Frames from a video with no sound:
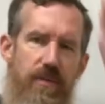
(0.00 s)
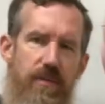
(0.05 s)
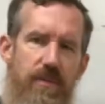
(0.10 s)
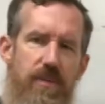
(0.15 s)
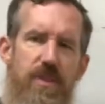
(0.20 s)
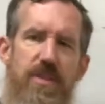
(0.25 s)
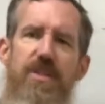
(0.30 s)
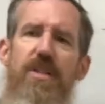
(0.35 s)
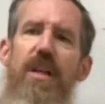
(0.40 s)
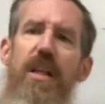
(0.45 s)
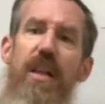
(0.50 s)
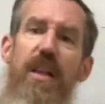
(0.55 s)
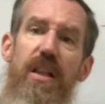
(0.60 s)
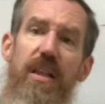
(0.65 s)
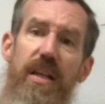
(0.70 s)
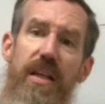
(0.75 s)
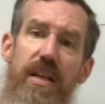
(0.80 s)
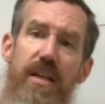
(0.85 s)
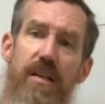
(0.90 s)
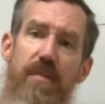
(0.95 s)
We're still
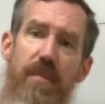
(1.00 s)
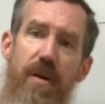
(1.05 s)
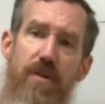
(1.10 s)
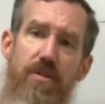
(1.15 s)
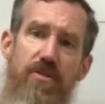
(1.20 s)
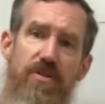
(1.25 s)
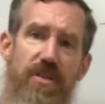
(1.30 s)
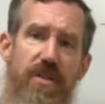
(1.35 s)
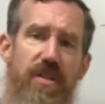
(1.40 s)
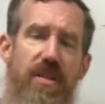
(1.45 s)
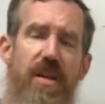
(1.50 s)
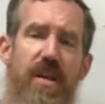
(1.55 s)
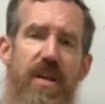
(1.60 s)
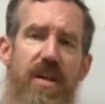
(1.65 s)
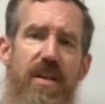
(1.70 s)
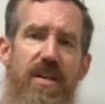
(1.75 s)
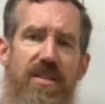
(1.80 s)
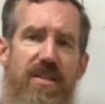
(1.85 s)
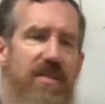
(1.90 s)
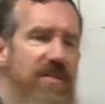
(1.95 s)
linear motion.
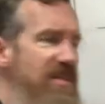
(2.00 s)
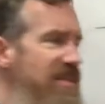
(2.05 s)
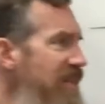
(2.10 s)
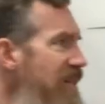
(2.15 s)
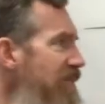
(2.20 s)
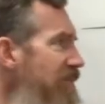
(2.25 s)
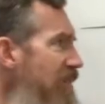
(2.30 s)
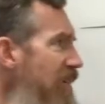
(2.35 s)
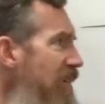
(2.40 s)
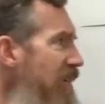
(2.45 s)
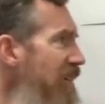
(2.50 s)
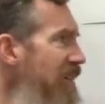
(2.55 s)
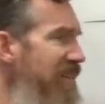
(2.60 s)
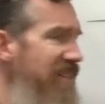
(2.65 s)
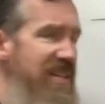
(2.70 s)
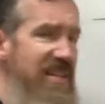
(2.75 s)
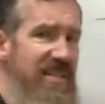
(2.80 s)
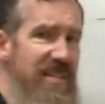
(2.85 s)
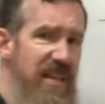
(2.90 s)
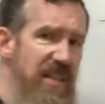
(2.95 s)
So instead of calling
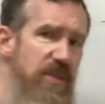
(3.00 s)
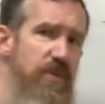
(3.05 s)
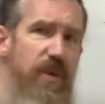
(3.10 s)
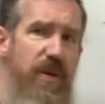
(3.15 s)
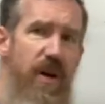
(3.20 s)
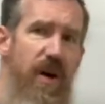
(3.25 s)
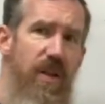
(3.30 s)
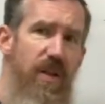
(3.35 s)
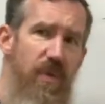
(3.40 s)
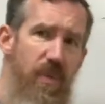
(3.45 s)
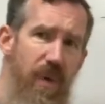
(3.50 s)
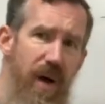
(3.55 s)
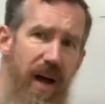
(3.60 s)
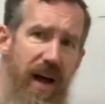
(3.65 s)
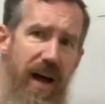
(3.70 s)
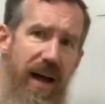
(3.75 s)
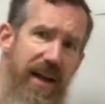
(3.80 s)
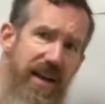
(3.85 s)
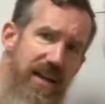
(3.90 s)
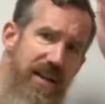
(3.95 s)
things x, we call it
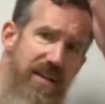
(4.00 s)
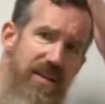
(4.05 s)
y